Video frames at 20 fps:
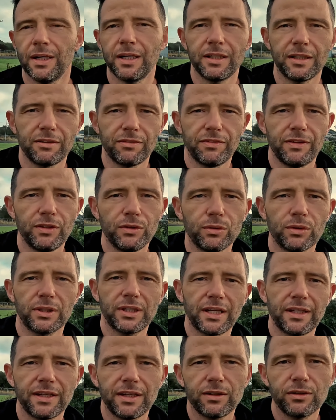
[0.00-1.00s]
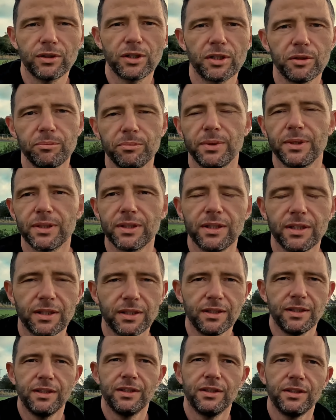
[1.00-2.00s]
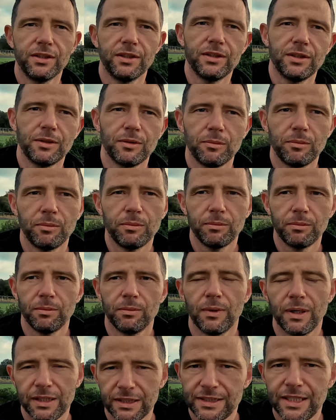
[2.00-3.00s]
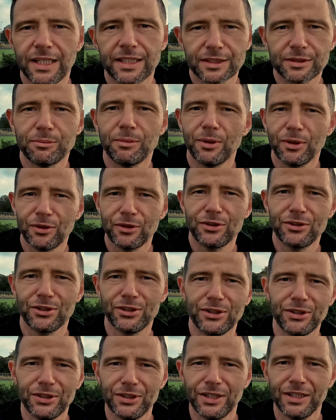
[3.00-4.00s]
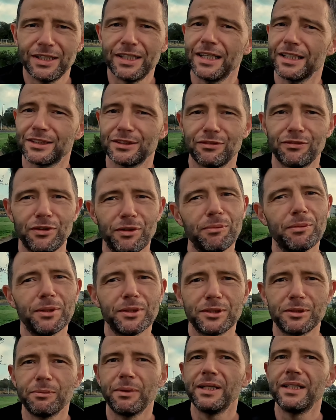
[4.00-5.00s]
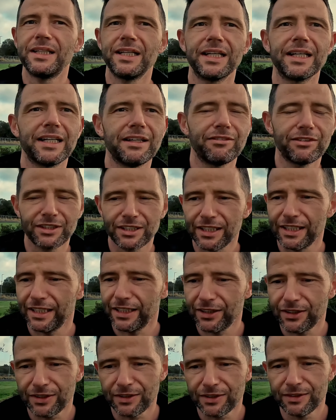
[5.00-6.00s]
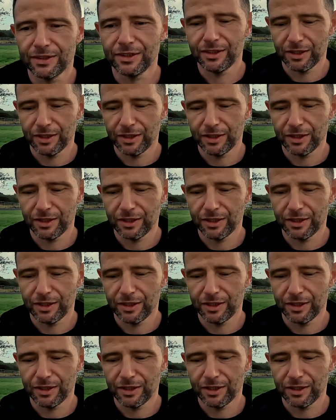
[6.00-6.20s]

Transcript: And if you don't get that running bug, it takes a month or two, it takes a few months, it might take even a year.